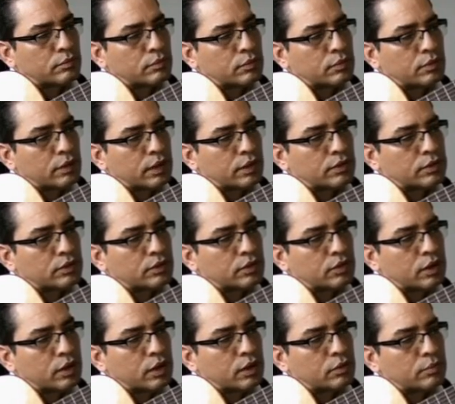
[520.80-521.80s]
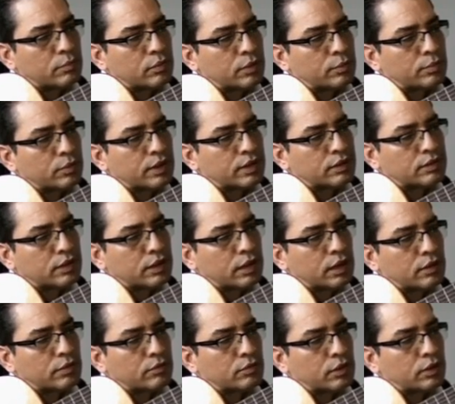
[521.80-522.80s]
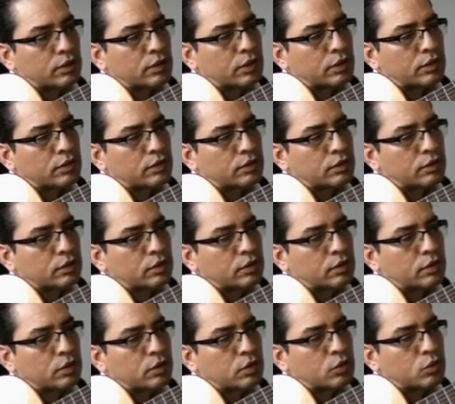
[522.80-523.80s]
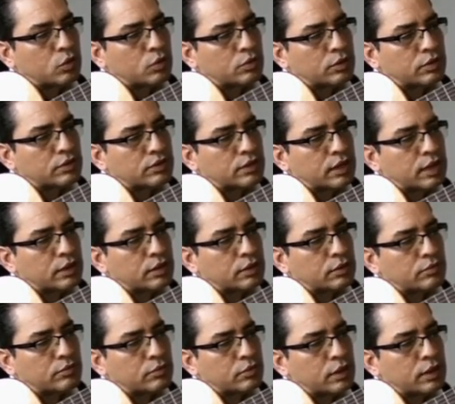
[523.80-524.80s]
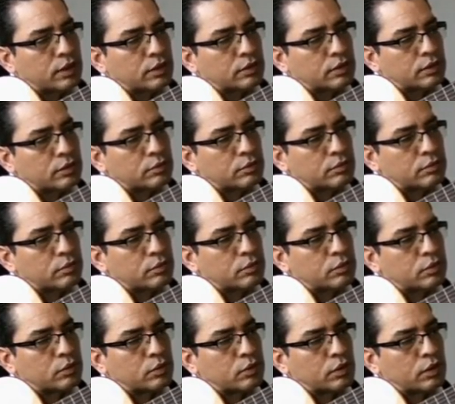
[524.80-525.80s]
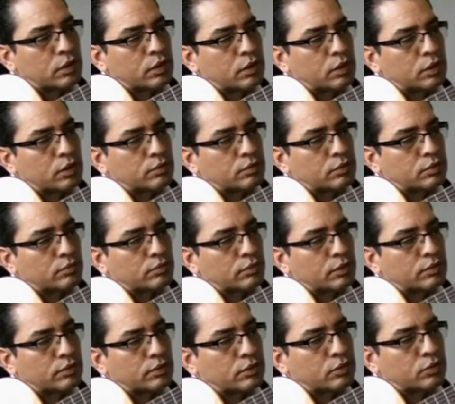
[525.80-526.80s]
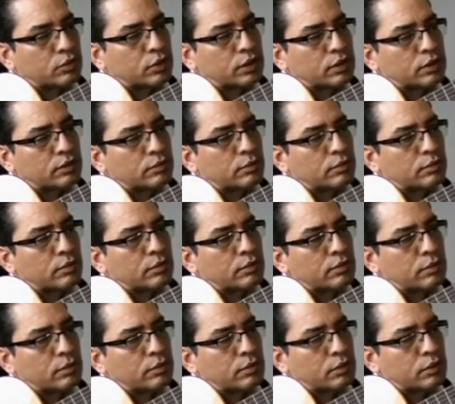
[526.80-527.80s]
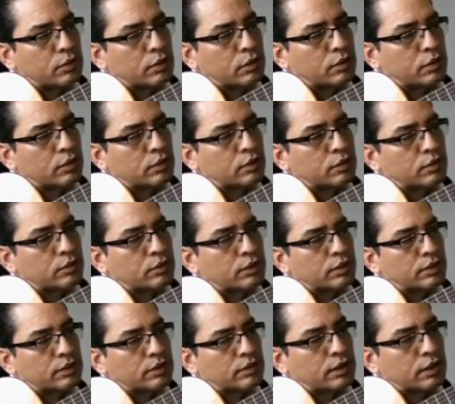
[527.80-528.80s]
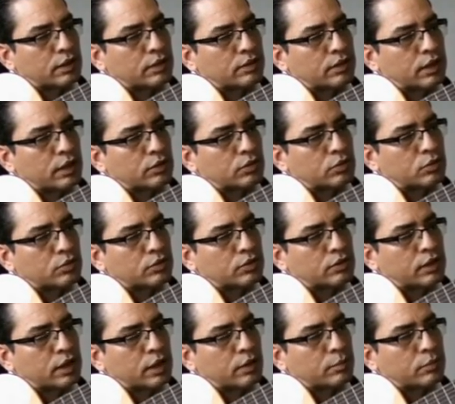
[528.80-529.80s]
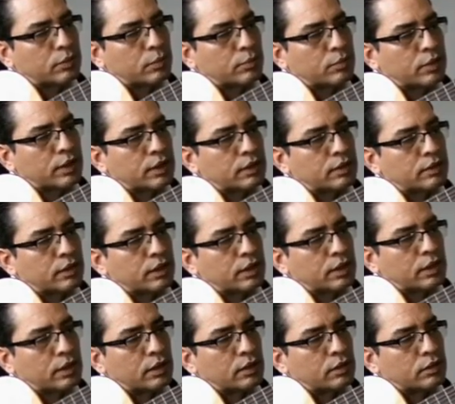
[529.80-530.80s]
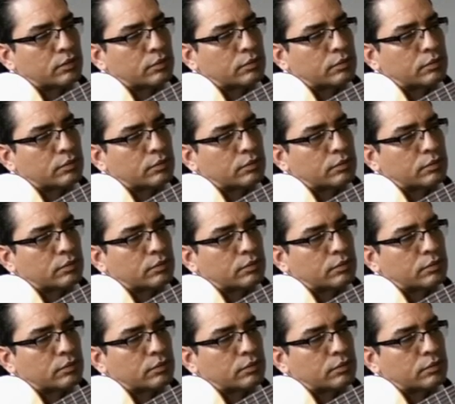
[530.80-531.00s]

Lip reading: Let's start by placing our fingers on the 2nd fret of the 5th string. This is an essential step in playing the E